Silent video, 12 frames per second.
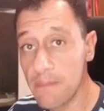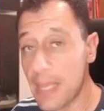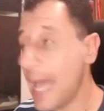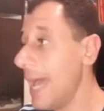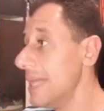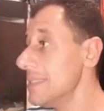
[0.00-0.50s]

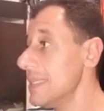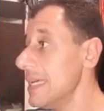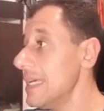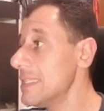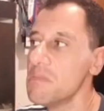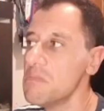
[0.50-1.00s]
and
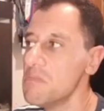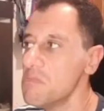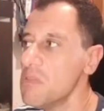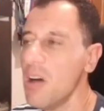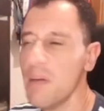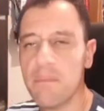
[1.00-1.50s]
it's
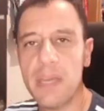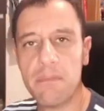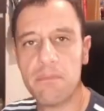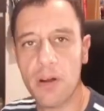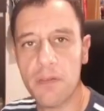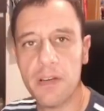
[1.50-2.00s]
not a big
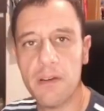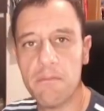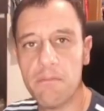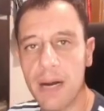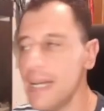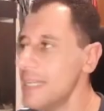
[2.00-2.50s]

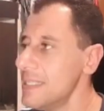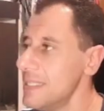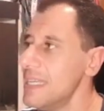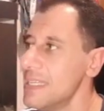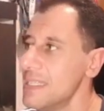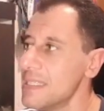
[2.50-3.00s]
profit, but it
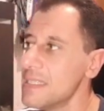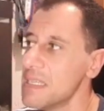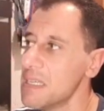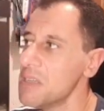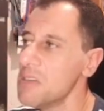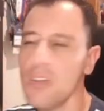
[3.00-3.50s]
is
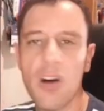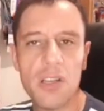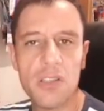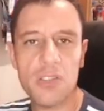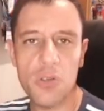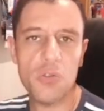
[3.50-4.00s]

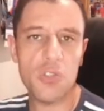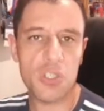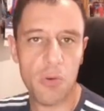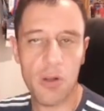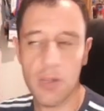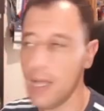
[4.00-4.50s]
not too
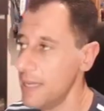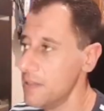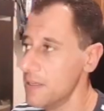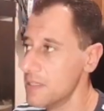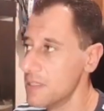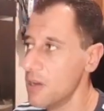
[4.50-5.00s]
small
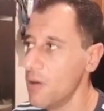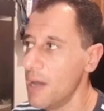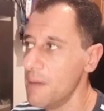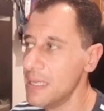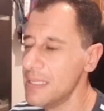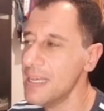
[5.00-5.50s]
either. So I
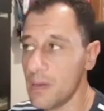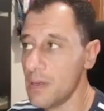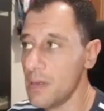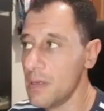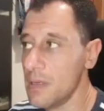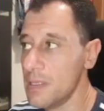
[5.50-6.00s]
mean,
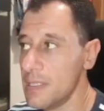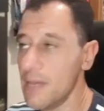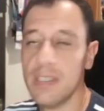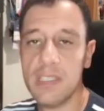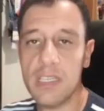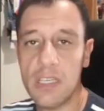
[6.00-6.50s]

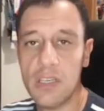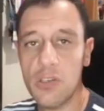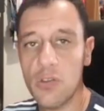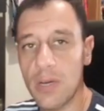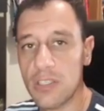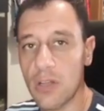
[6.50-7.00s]
seventy
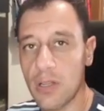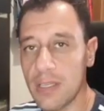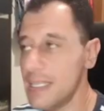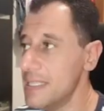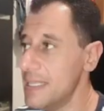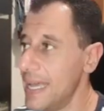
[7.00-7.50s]
US
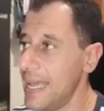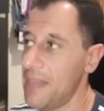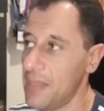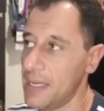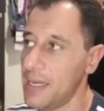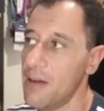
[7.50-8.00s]
dollars a day
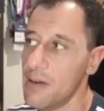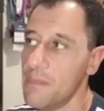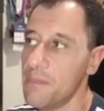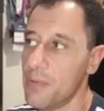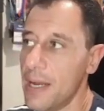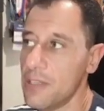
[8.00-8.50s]
at the
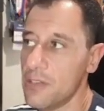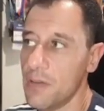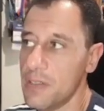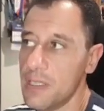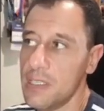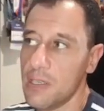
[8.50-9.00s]
current price,
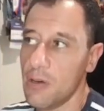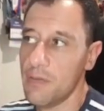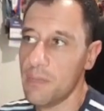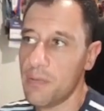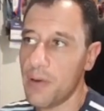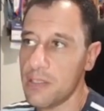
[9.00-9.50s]
obviously. So if
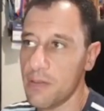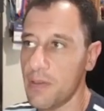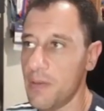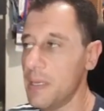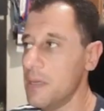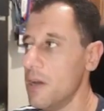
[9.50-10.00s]
the price of
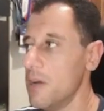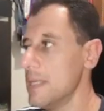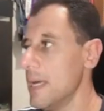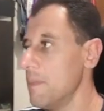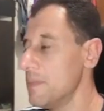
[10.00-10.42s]
Epic goes up,